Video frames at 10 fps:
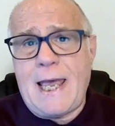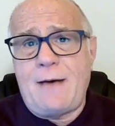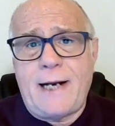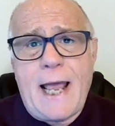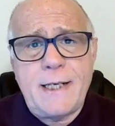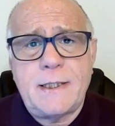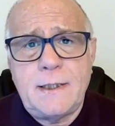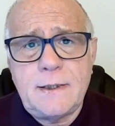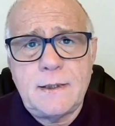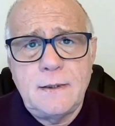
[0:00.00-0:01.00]
have an
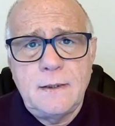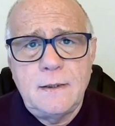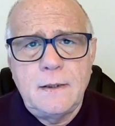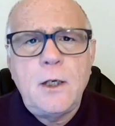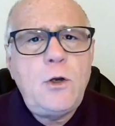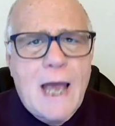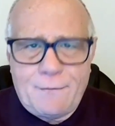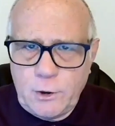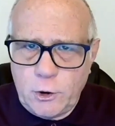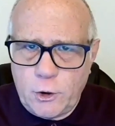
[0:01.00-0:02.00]
accident. You
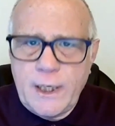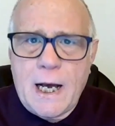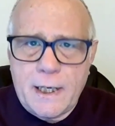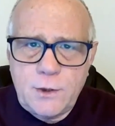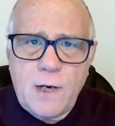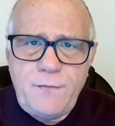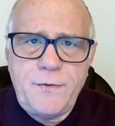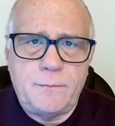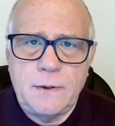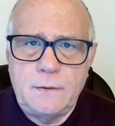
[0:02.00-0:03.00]
have to learn how to drive
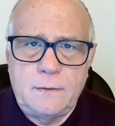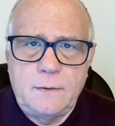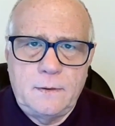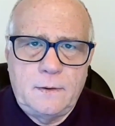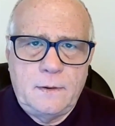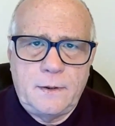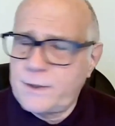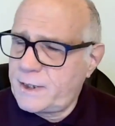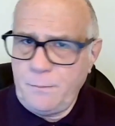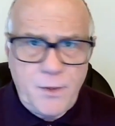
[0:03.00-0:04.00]
them.
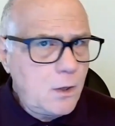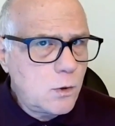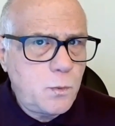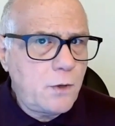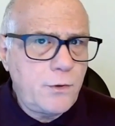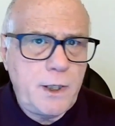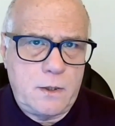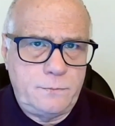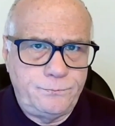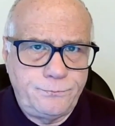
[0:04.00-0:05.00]
Same thing goes with our
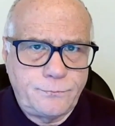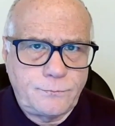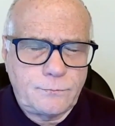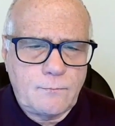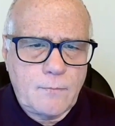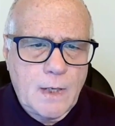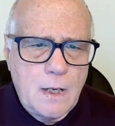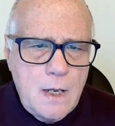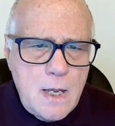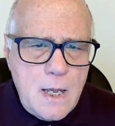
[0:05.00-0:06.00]
ego.
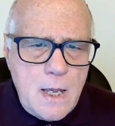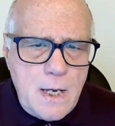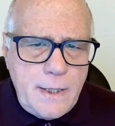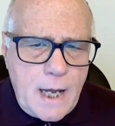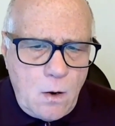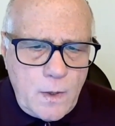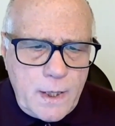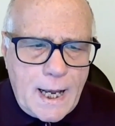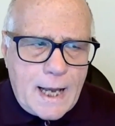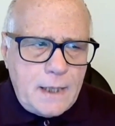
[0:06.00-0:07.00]
Now,
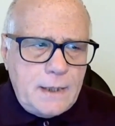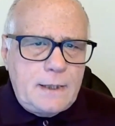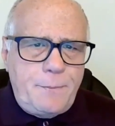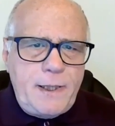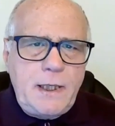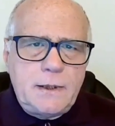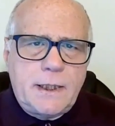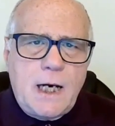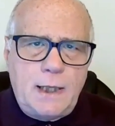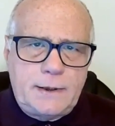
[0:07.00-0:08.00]
depending on the
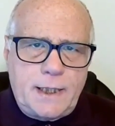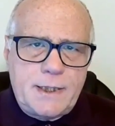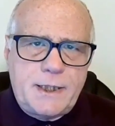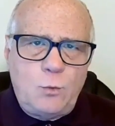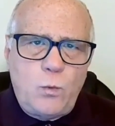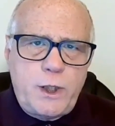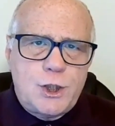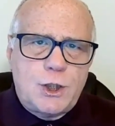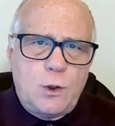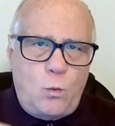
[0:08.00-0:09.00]
context in
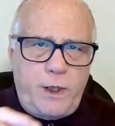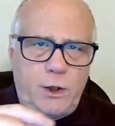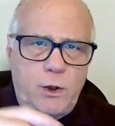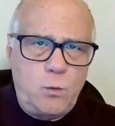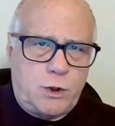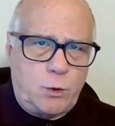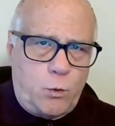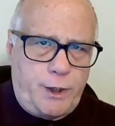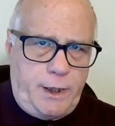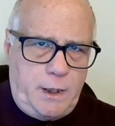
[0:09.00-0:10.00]
which we use the
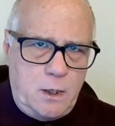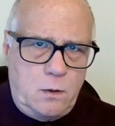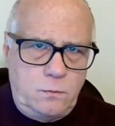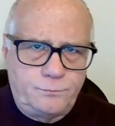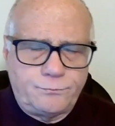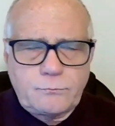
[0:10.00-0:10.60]
word ego,